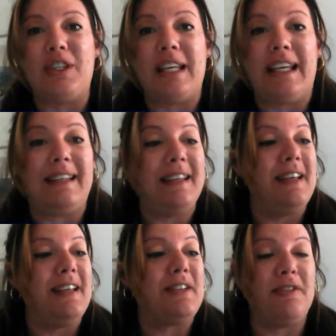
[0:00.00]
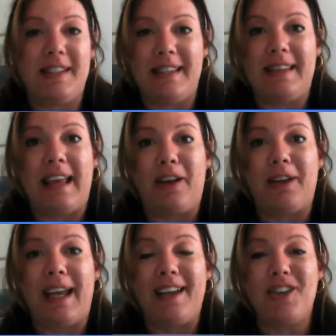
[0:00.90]
you need to visit that
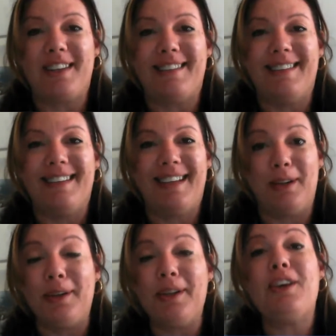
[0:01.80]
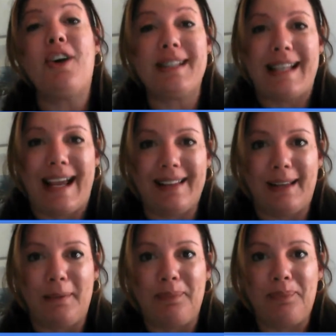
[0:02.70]
location, including contact
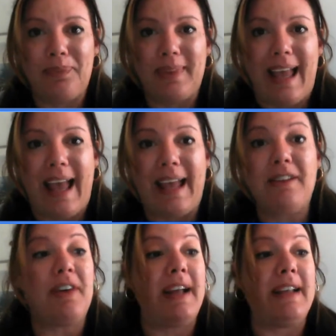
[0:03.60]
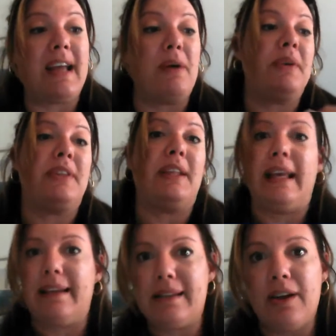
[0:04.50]
them and find out what the
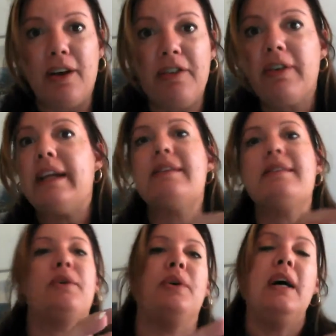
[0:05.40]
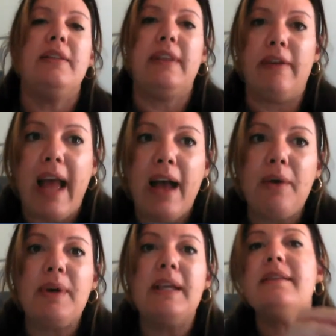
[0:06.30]
latest offer is or their
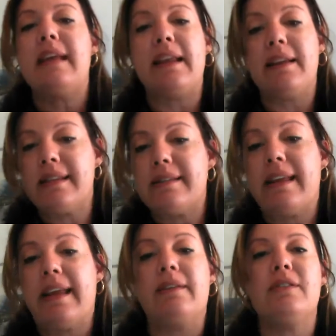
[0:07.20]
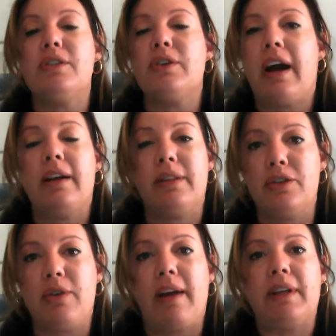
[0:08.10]
hours, and as I said, the
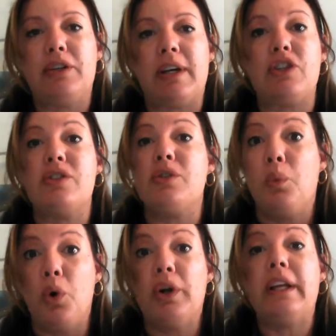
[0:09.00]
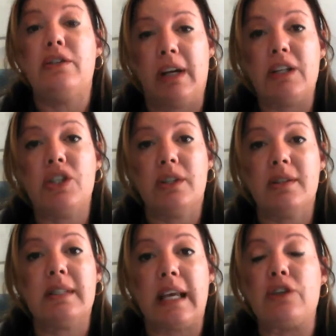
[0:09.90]
driving directions or walking directions.
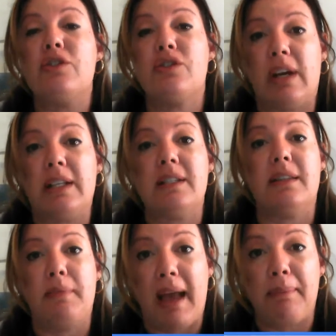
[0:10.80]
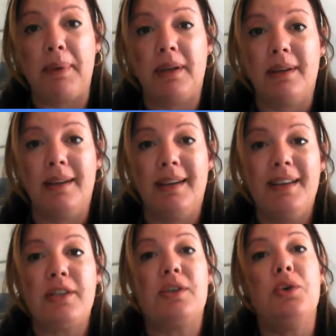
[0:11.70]
It takes you straight to the map.
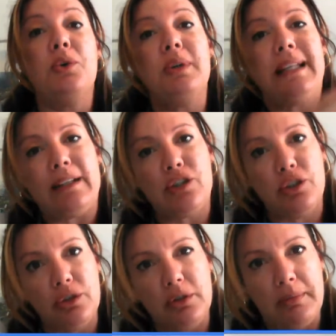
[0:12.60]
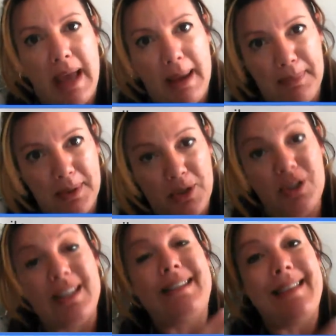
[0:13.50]
It's all linked to Google Maps, which
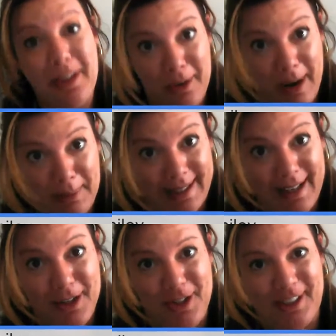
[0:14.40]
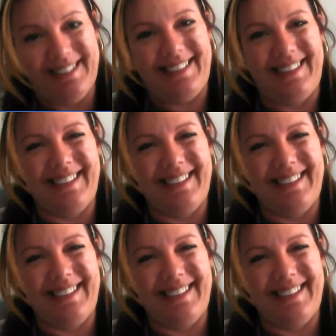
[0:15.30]
is another application.